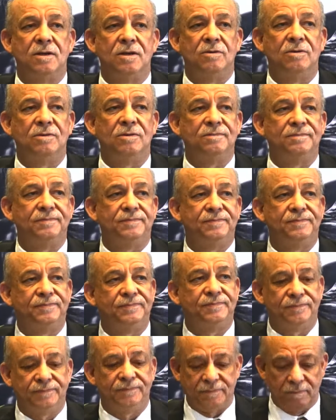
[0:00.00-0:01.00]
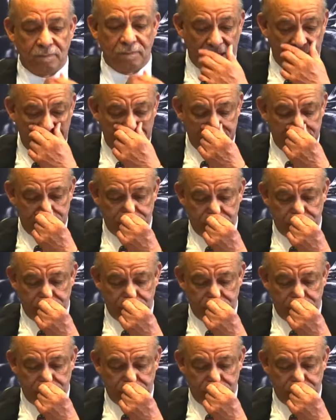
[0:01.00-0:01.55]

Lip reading: So my